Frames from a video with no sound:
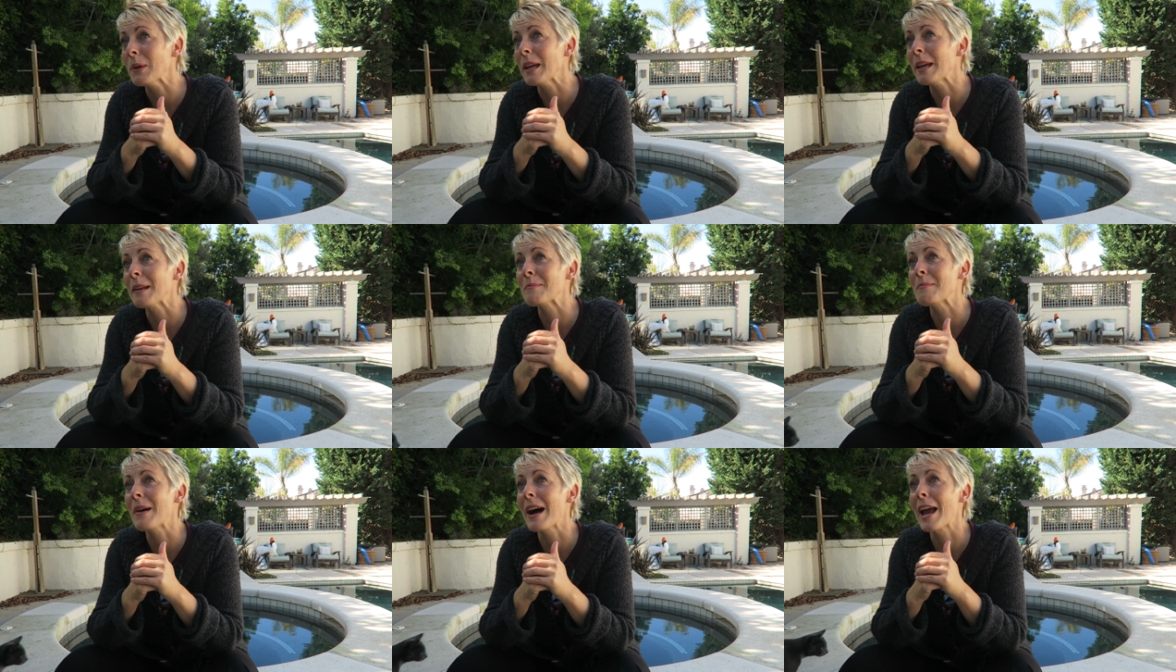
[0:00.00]

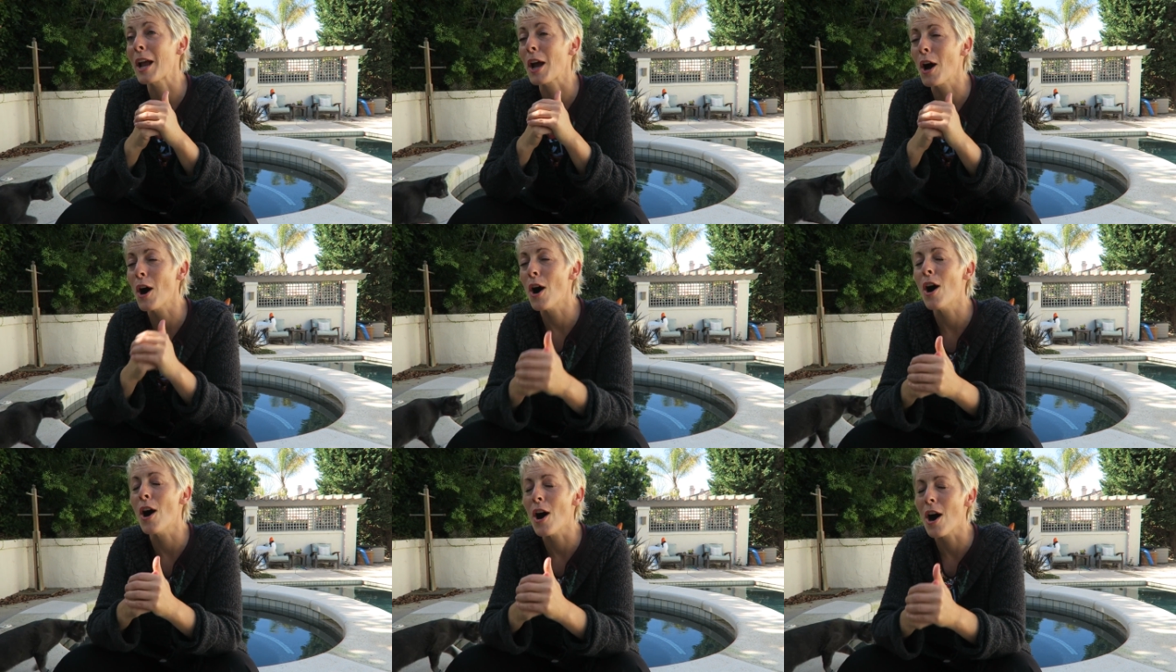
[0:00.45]
in my
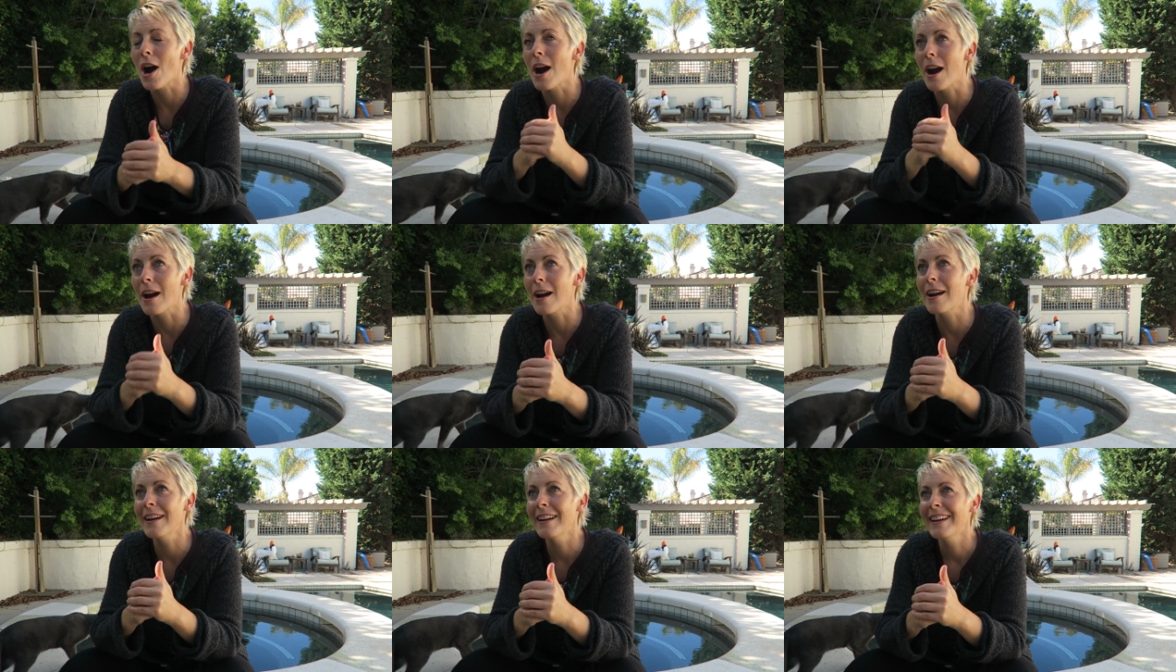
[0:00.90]

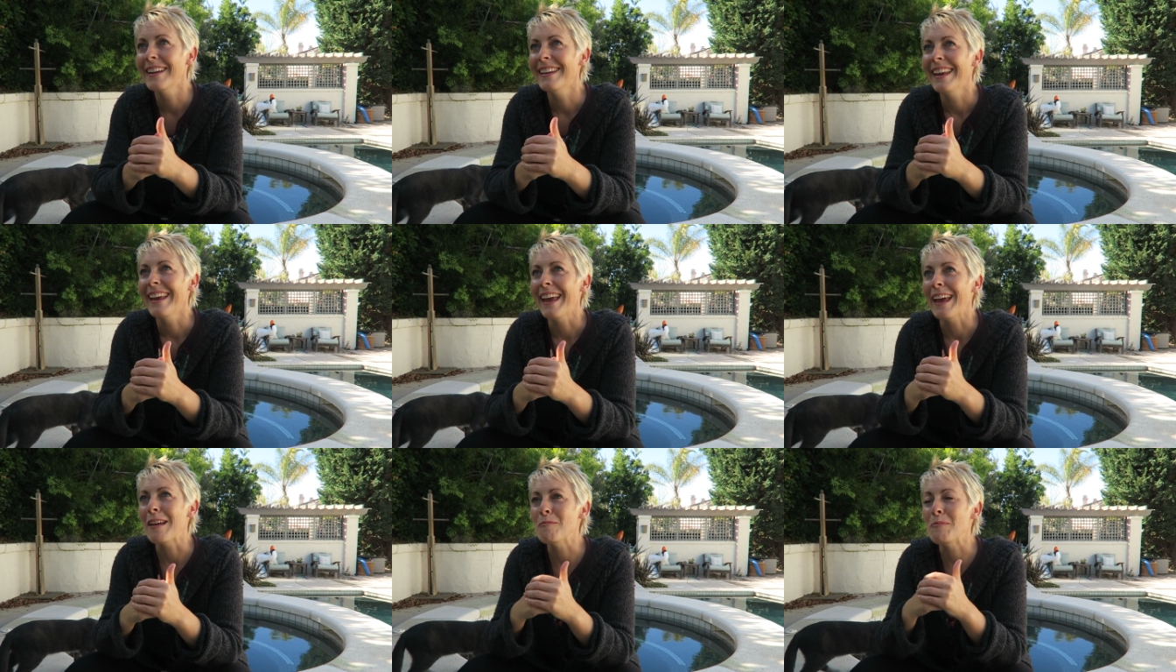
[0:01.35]
car
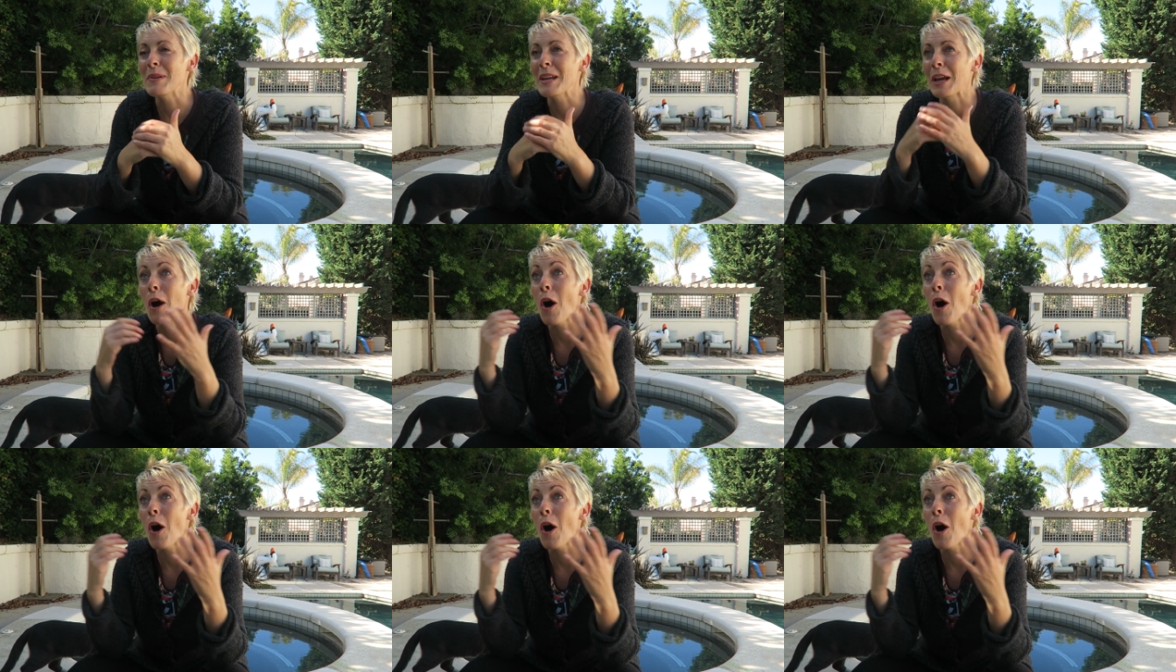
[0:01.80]
and being